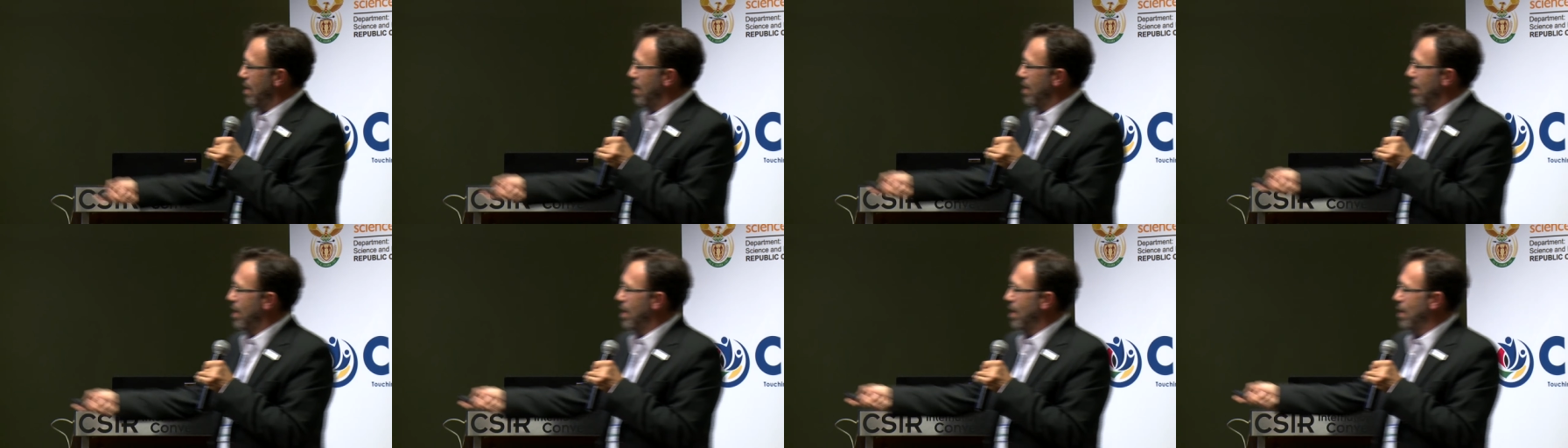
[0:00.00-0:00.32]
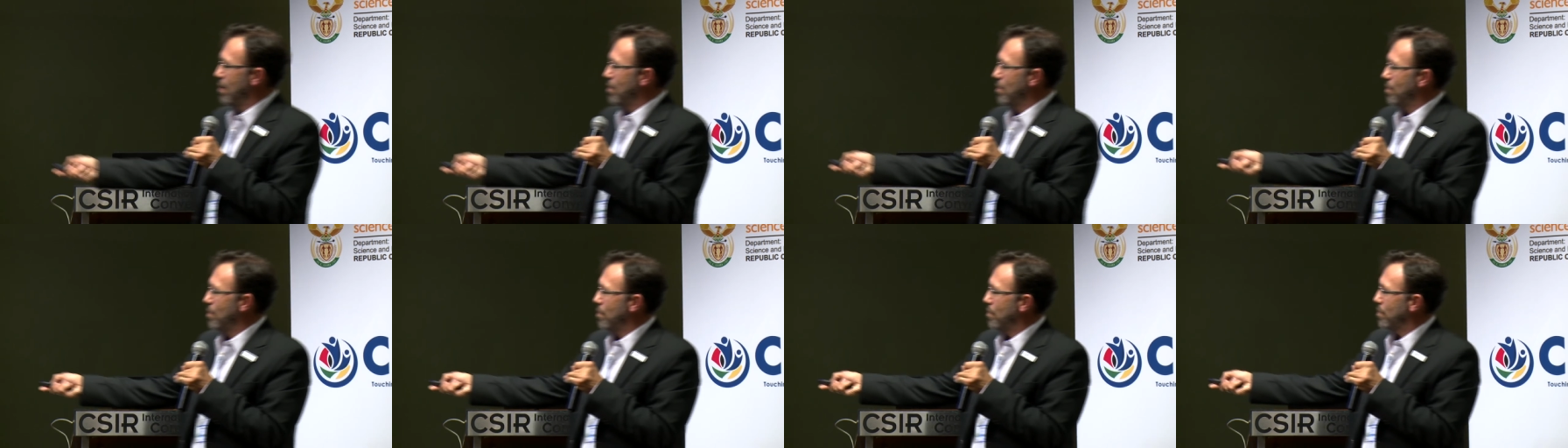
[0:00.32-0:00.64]

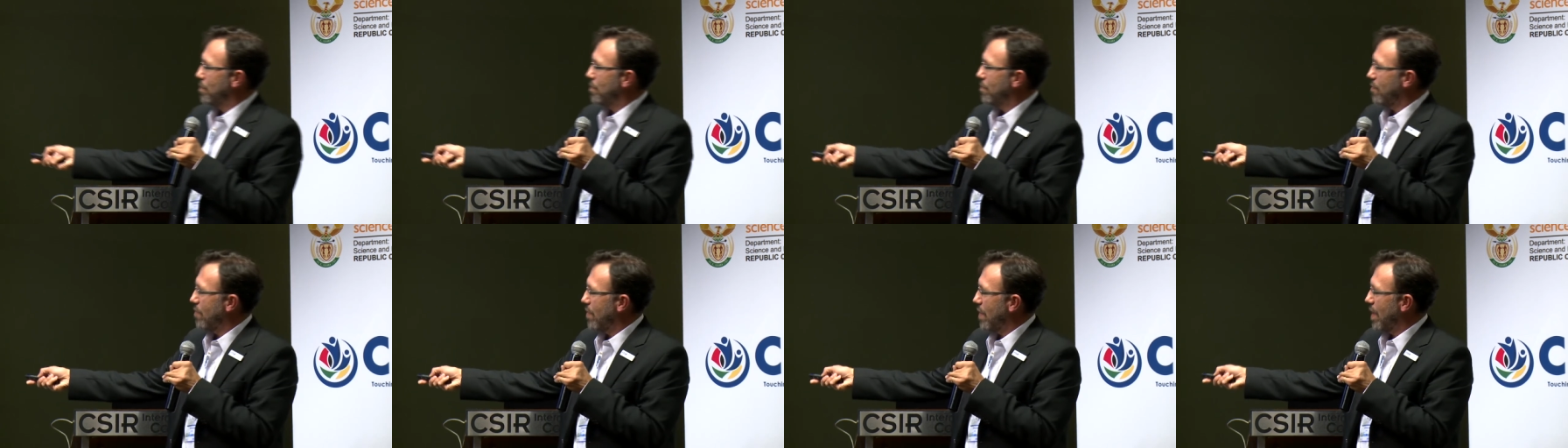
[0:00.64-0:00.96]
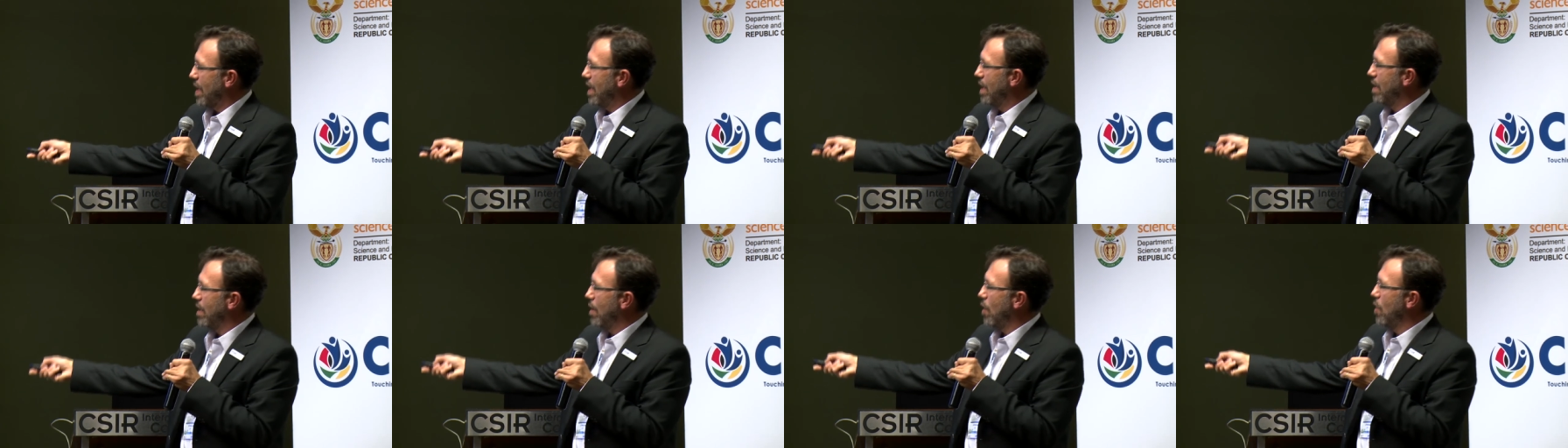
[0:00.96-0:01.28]
Um,
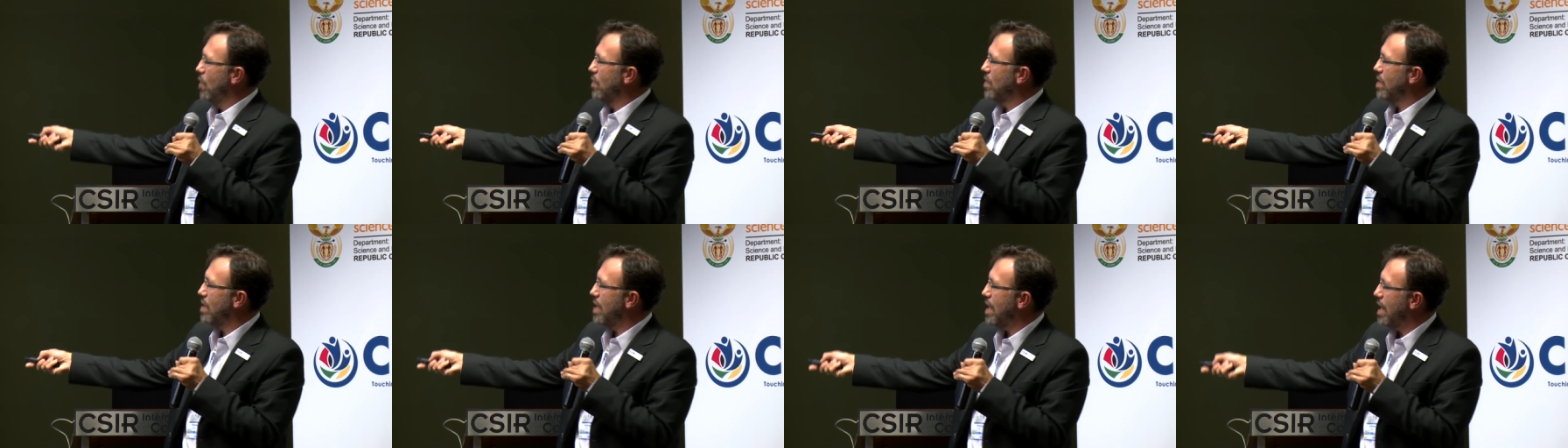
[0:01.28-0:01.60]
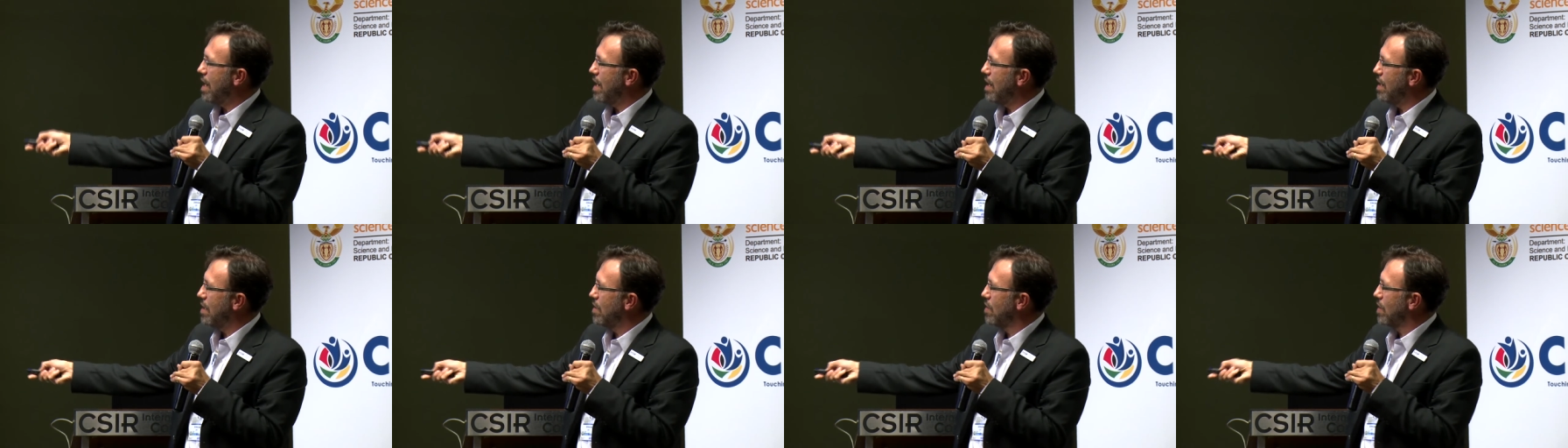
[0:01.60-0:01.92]
and over
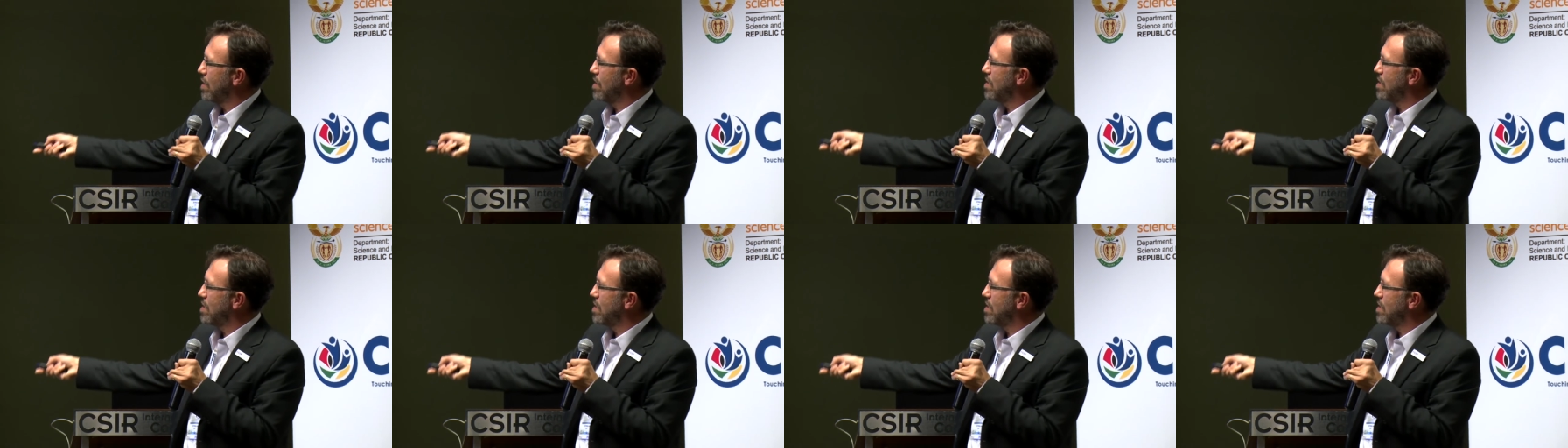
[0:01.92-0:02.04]
there, you can